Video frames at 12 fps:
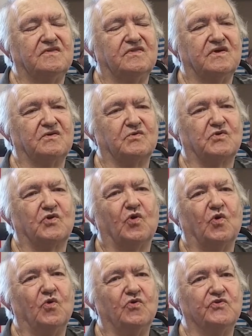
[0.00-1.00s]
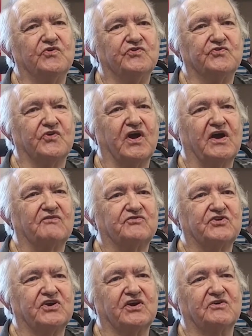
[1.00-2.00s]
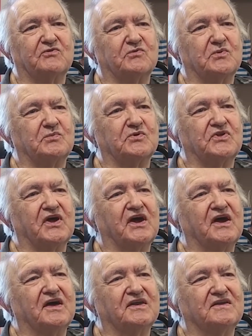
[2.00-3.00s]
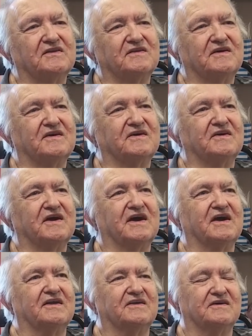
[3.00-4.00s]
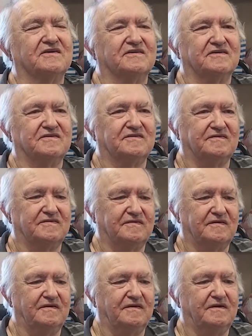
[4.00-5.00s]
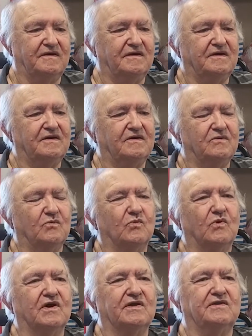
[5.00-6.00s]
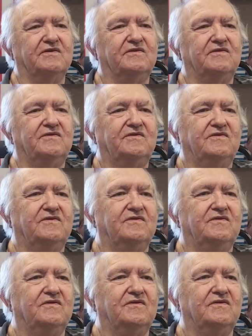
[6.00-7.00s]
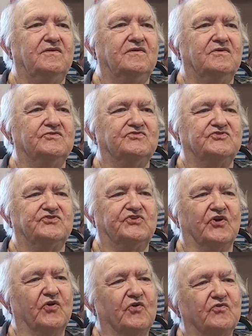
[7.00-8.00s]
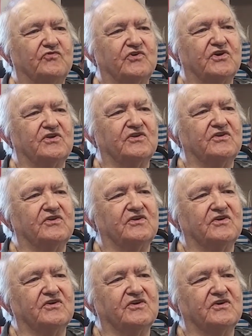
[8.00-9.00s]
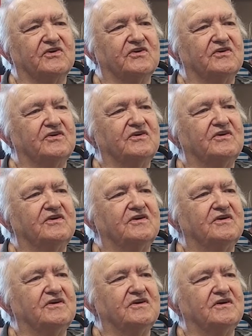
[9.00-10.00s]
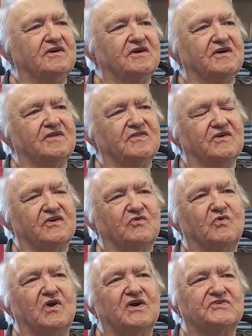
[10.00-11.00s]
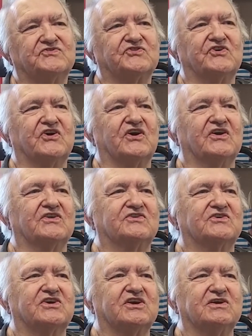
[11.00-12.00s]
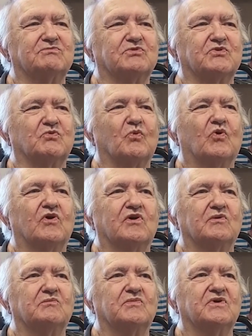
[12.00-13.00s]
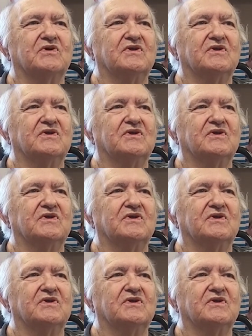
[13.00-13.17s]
they were cold and drafty, I remember that. They had a, uh, one stove in the in the Quonset hut to keep it warm.